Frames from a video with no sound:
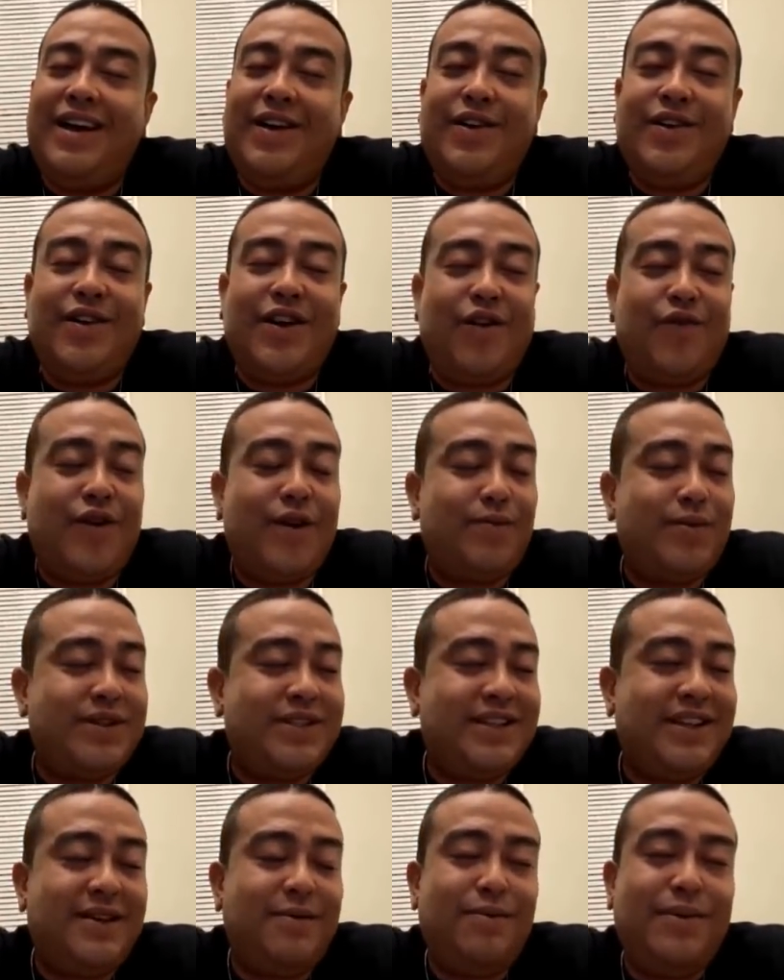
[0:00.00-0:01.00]

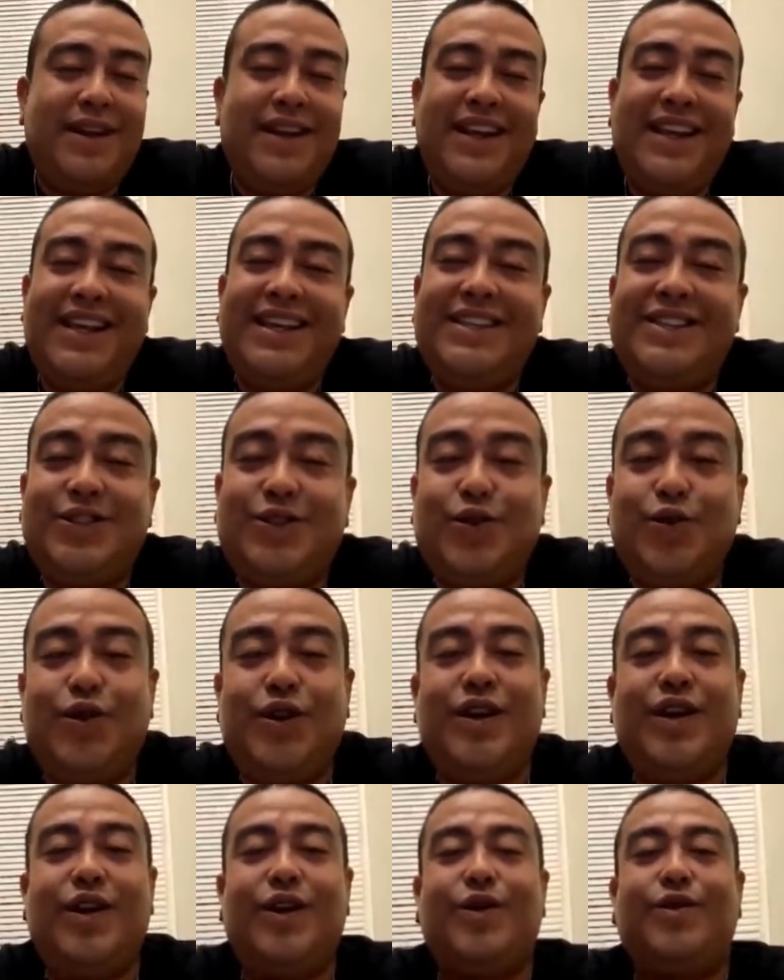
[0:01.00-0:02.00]
represent Mini East
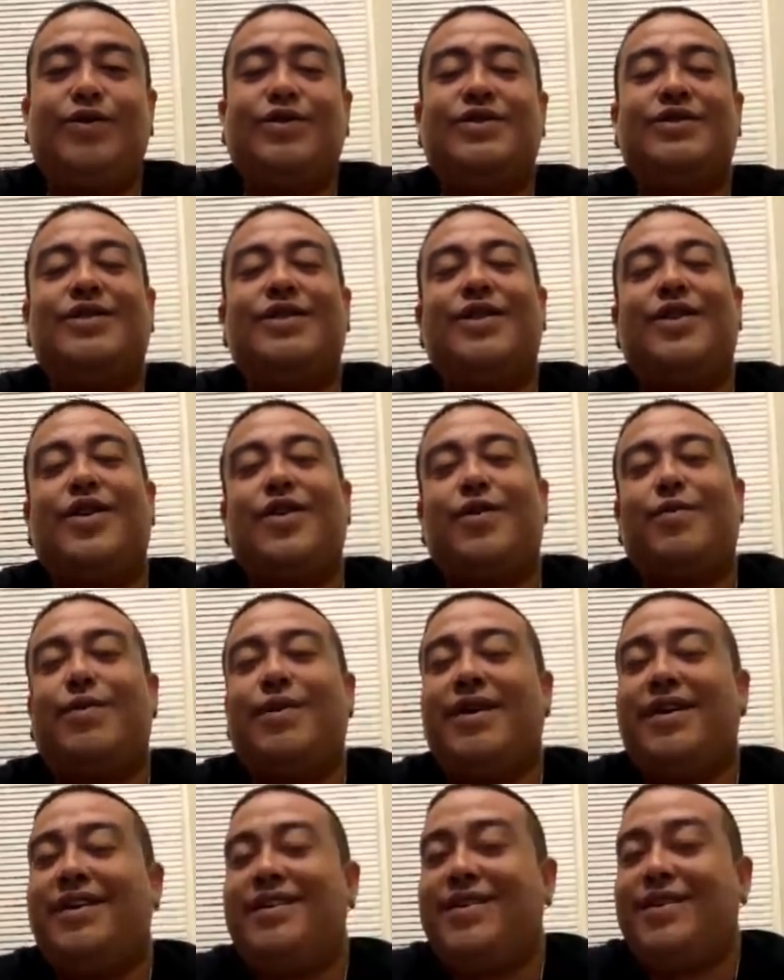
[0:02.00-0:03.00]
Studios,
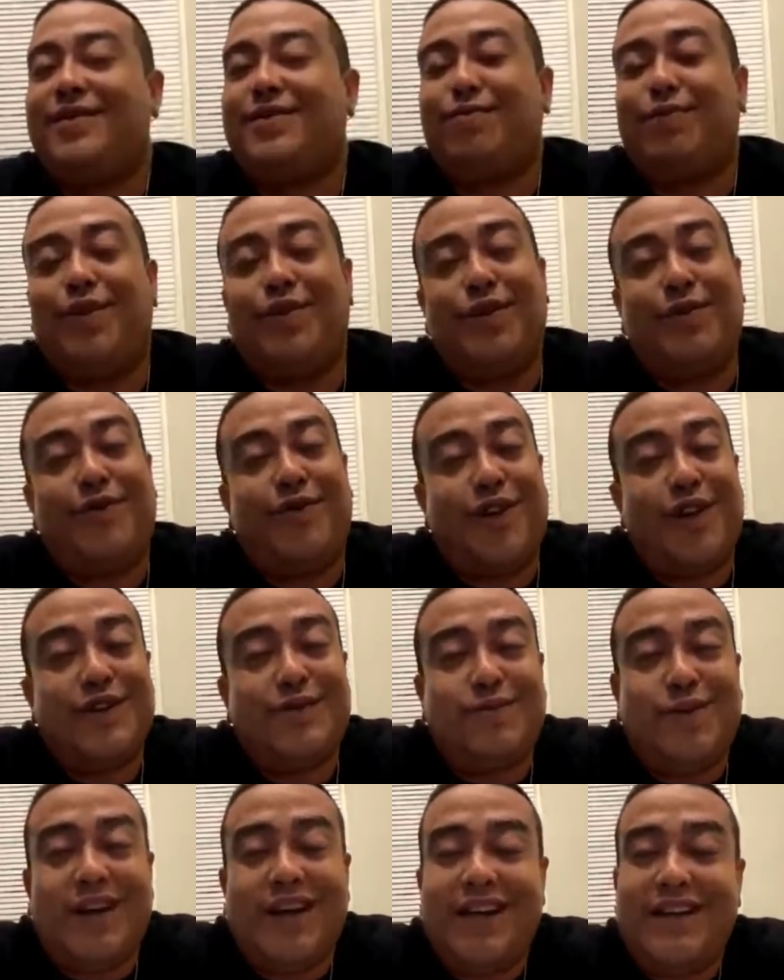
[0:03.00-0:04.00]
been, the
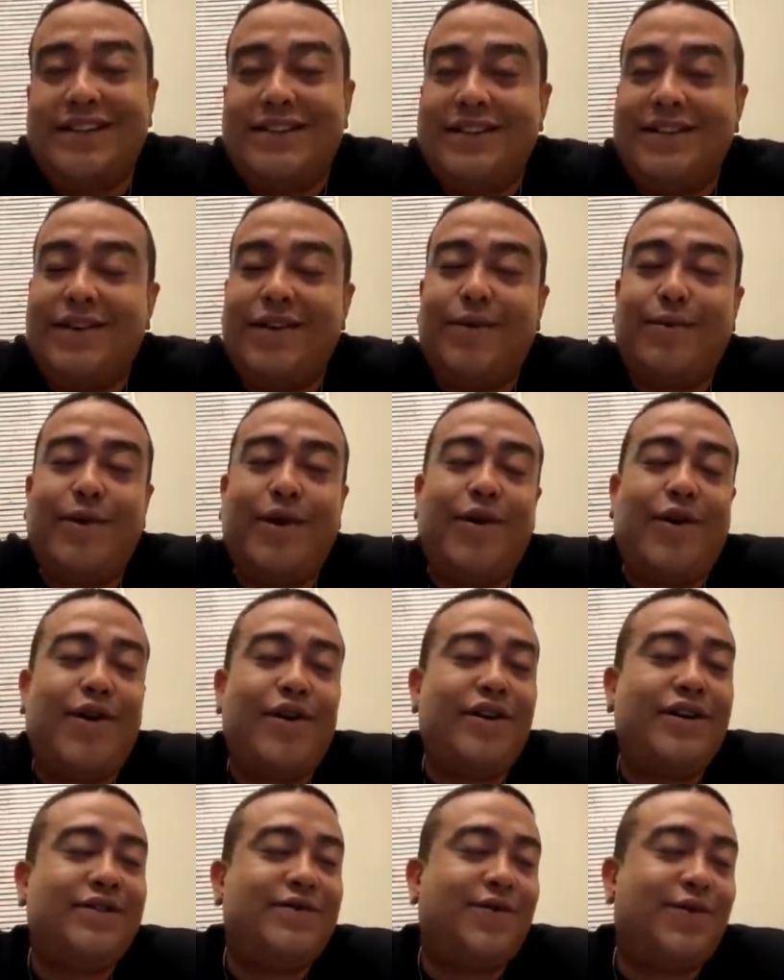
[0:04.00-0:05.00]
first place, I'm an
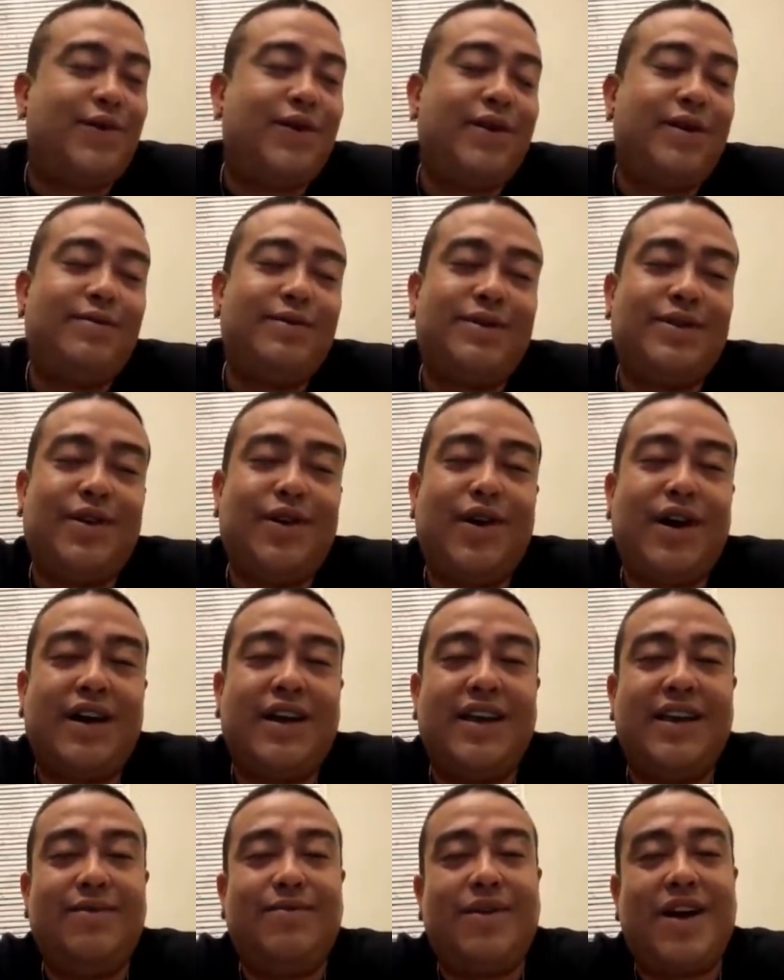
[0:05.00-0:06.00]
artist for them, so I
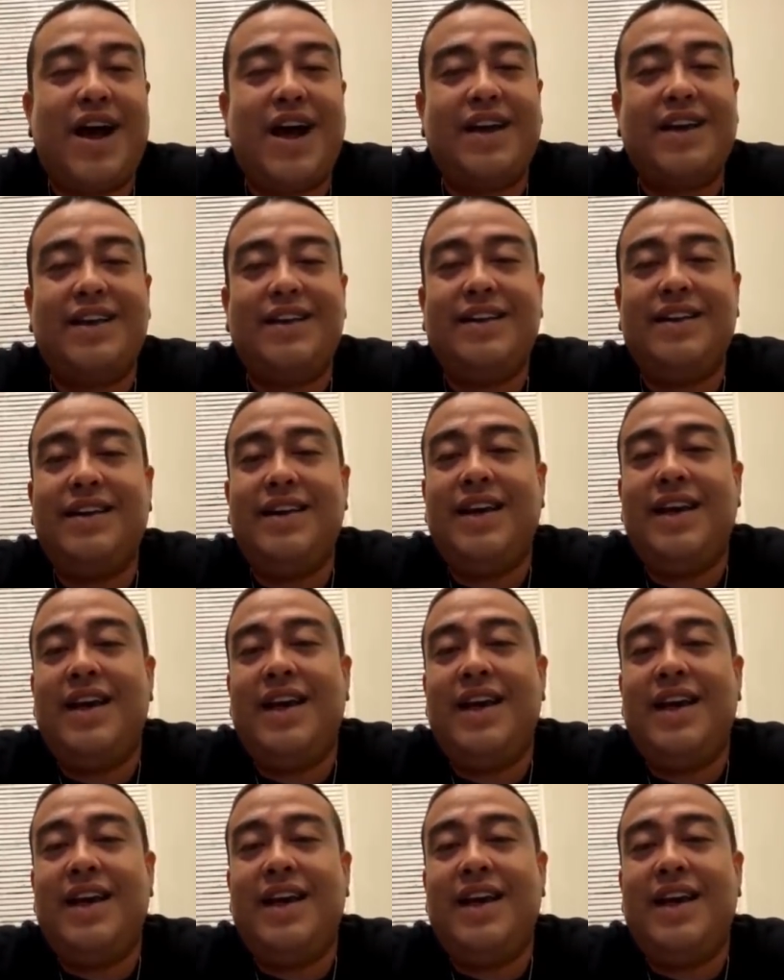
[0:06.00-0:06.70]
keep rocking.